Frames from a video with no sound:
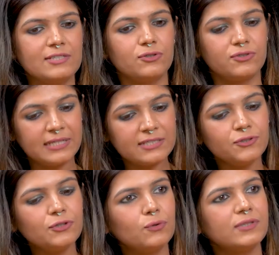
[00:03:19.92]
So
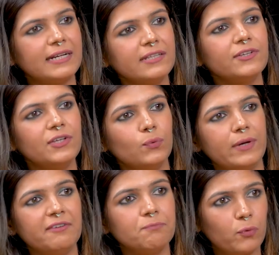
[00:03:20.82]
since you know that in the
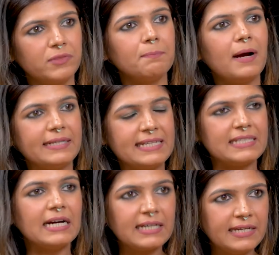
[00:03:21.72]
UAE, both the
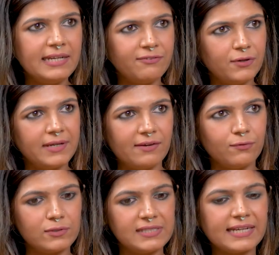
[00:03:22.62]
parties agree for
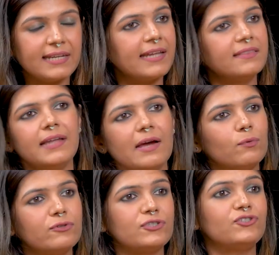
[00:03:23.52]
divorce, they can get the
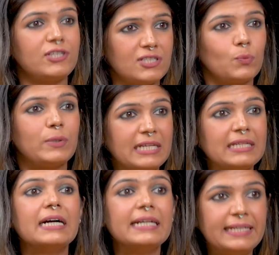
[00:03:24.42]
divorce just within a